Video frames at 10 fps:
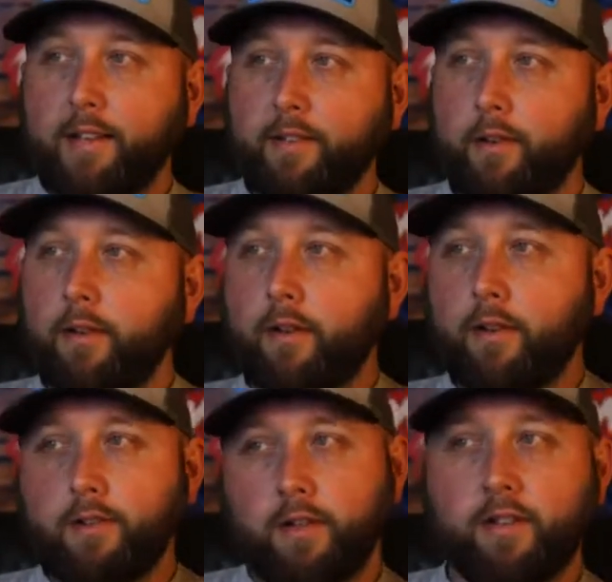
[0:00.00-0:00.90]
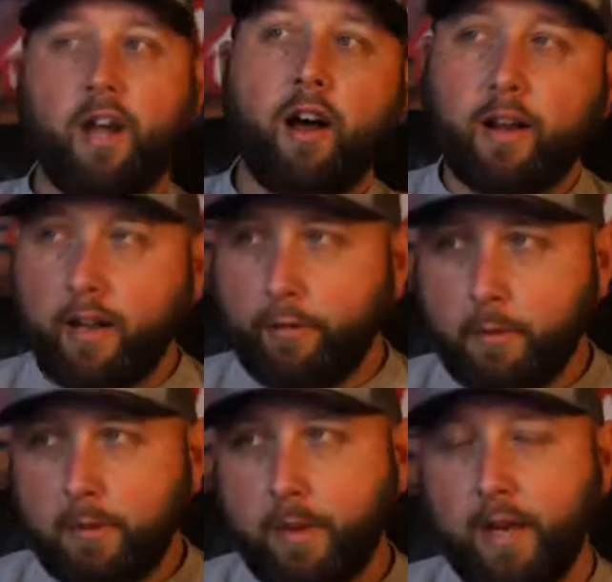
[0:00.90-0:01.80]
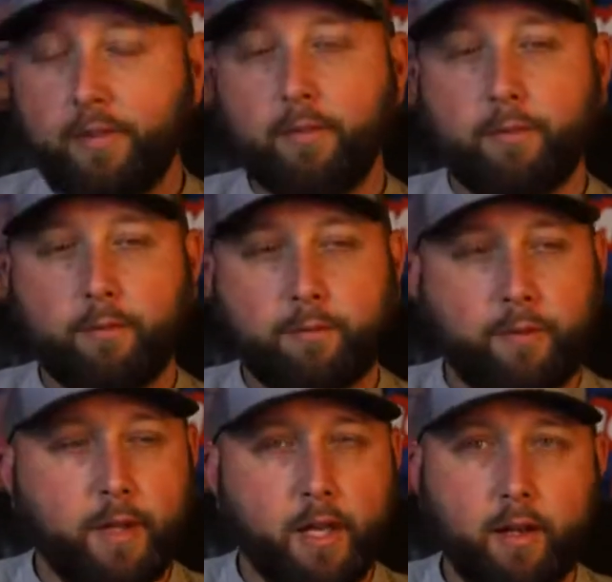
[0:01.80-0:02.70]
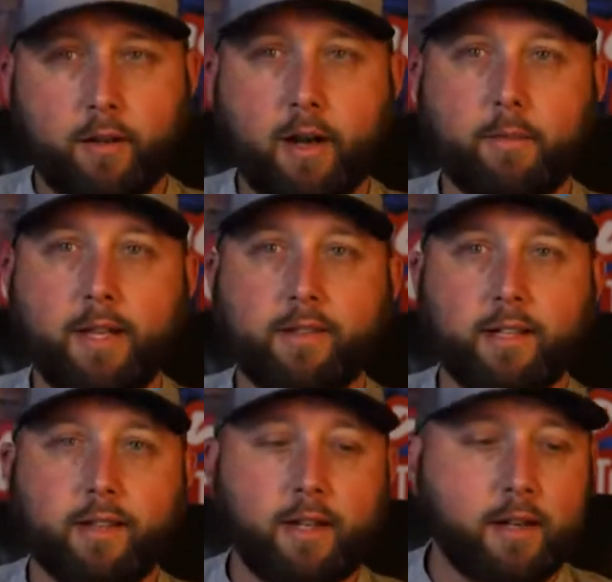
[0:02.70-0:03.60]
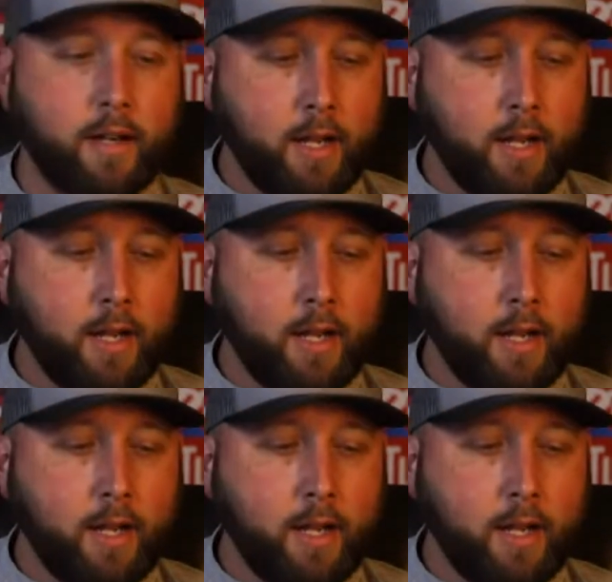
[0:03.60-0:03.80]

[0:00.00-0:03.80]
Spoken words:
So there's a ton of different Macbeth crankbaits out there.